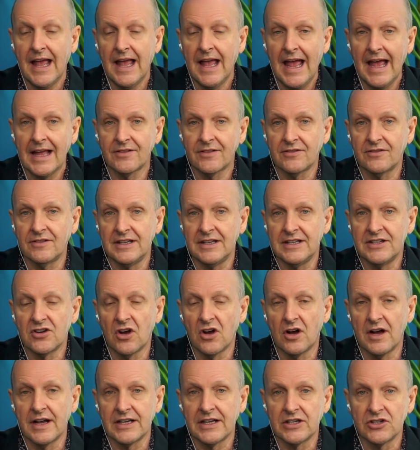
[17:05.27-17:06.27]
at the
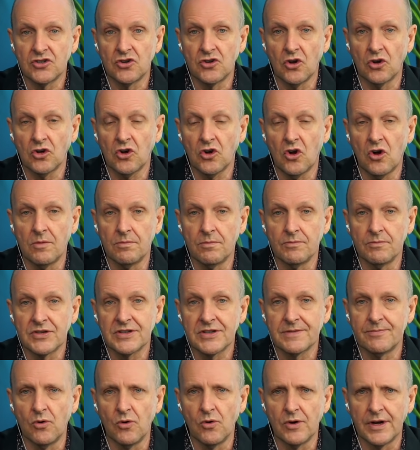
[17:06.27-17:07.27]
Thaiger.com
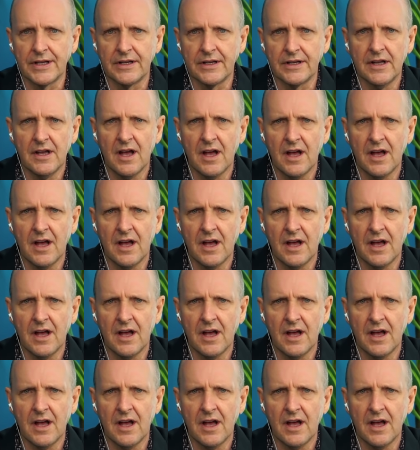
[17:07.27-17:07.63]
this morning.